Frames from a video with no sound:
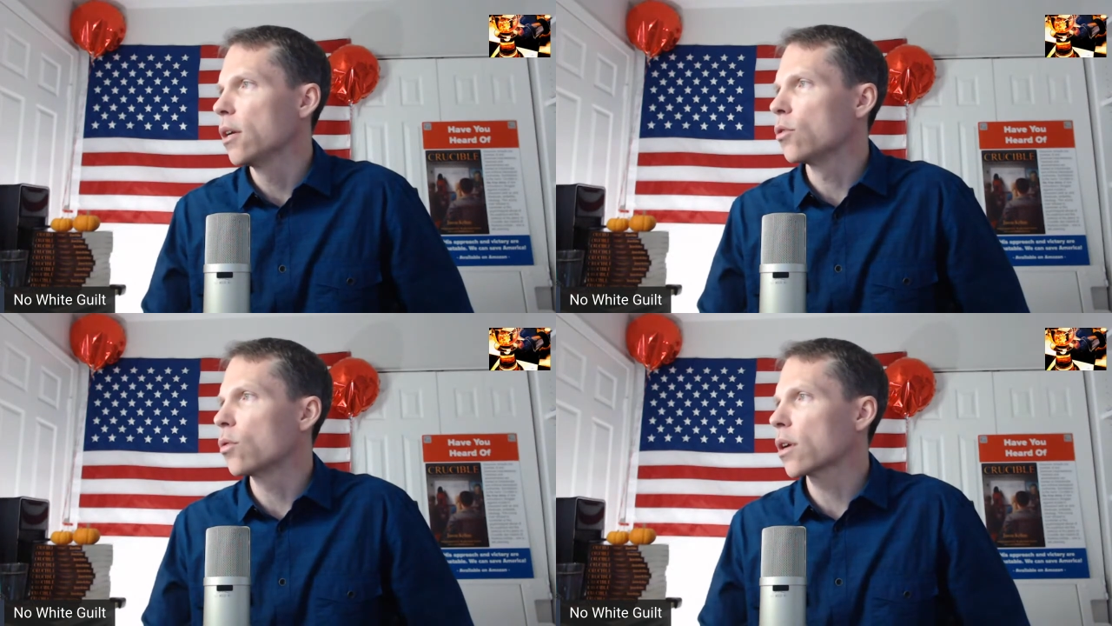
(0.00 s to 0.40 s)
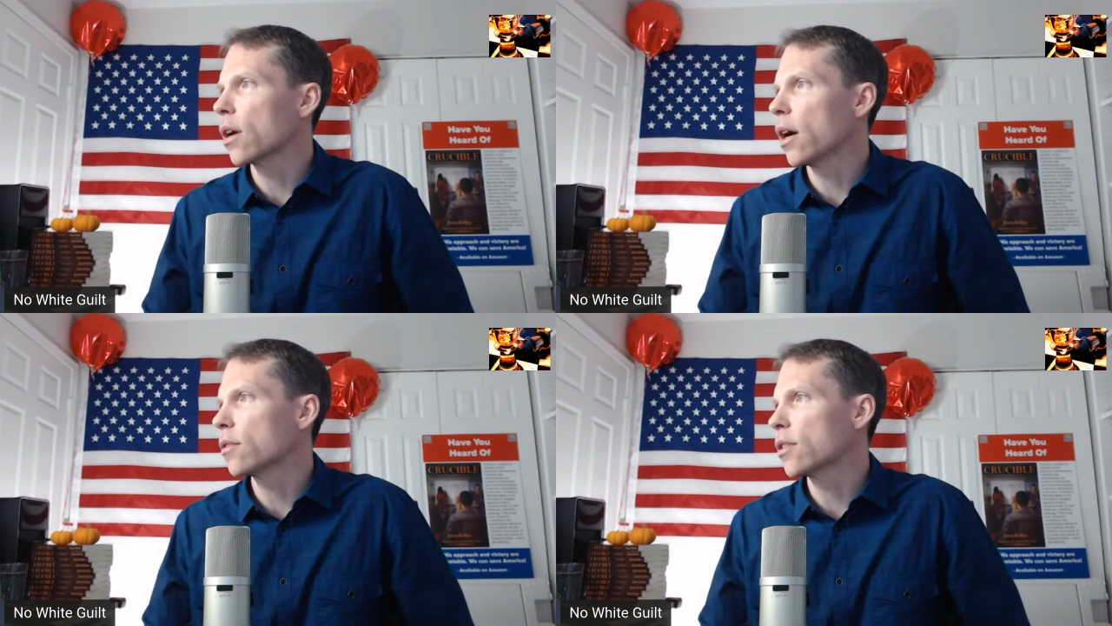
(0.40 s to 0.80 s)
Nordic
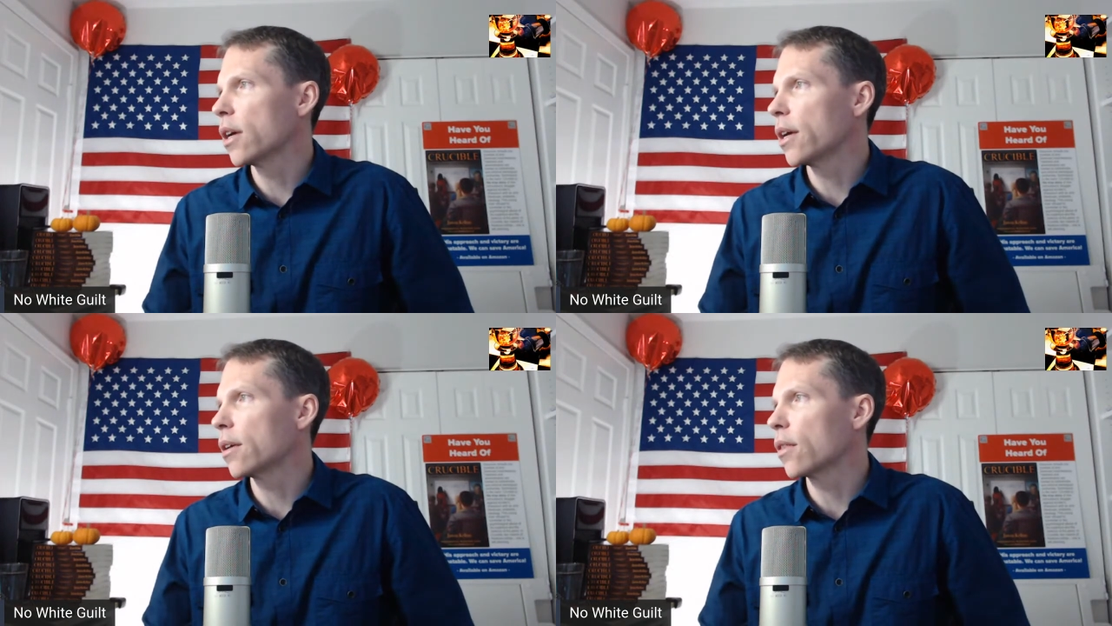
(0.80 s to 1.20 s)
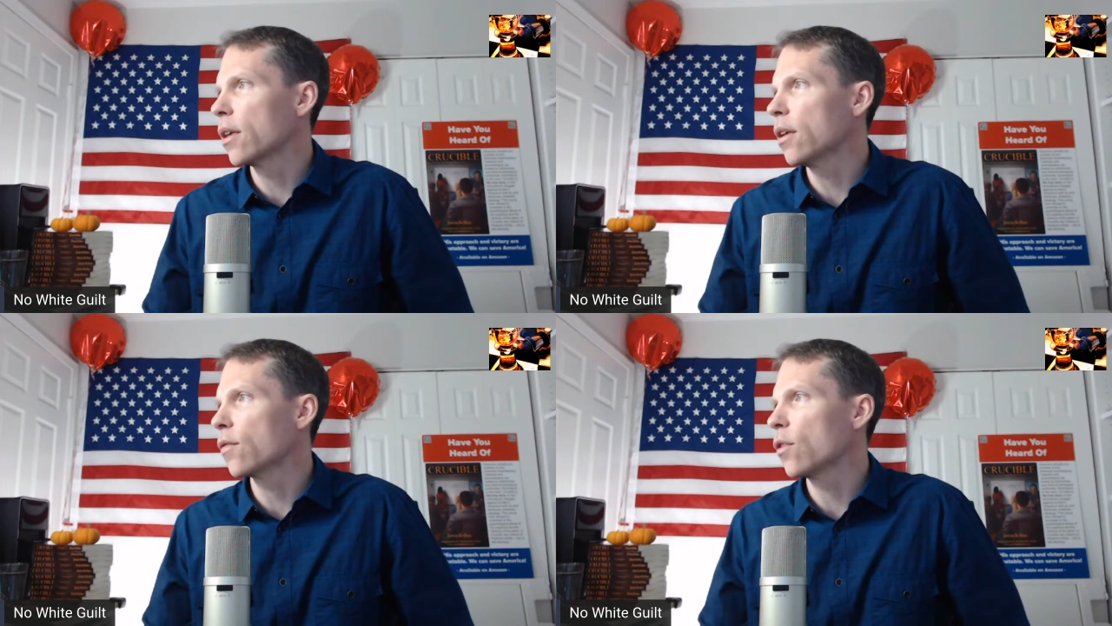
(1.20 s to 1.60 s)
Iron saying, I
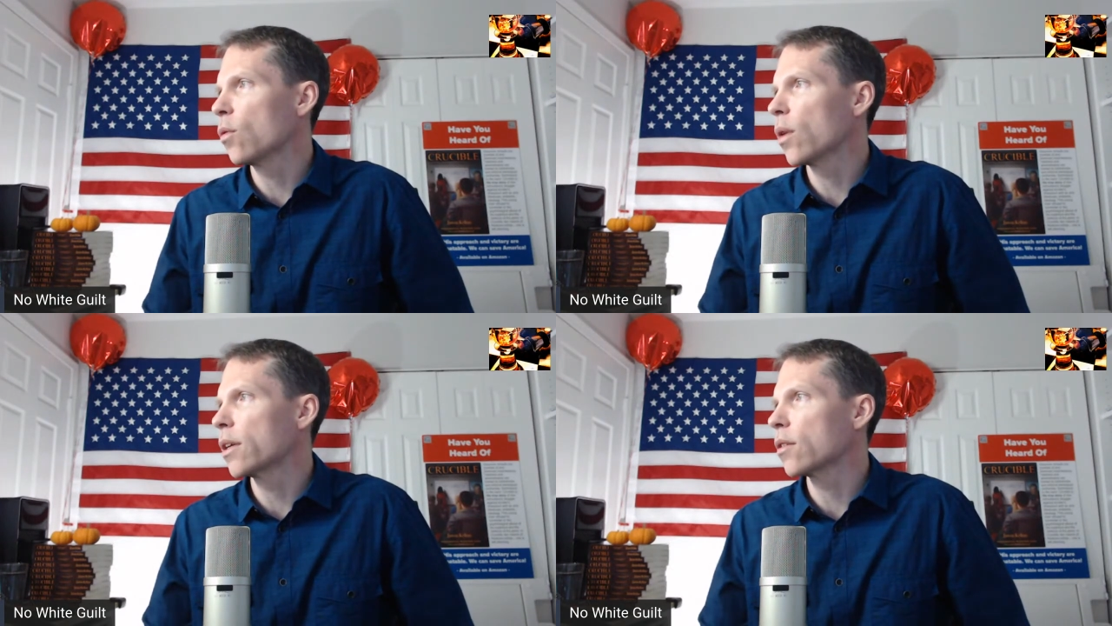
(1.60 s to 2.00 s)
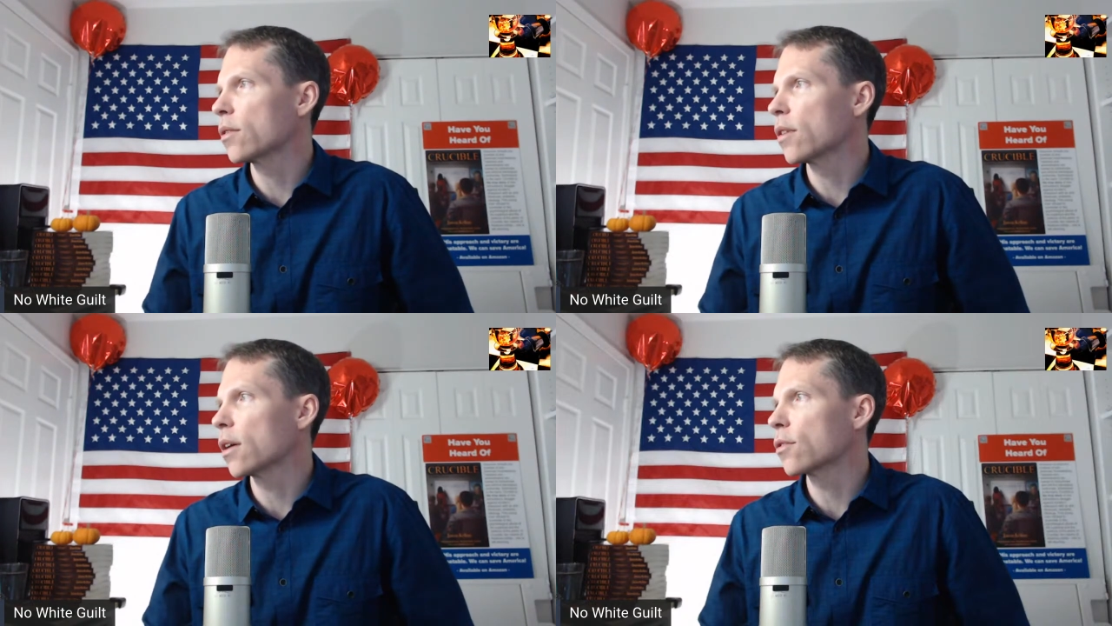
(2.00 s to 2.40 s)
think if No White Guilt
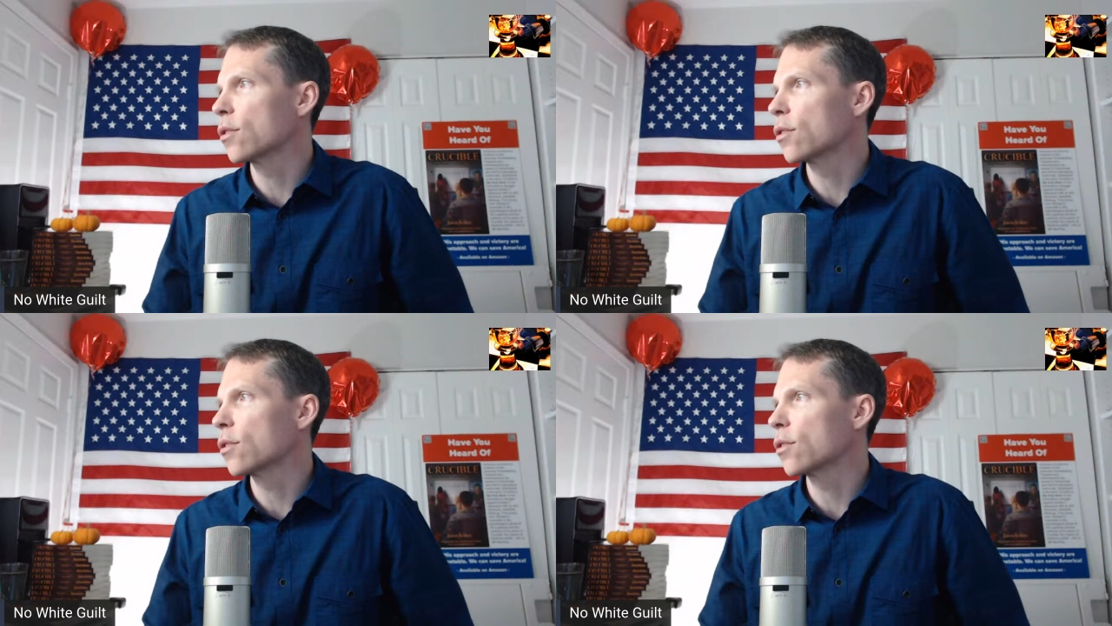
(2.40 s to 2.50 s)
and Dr.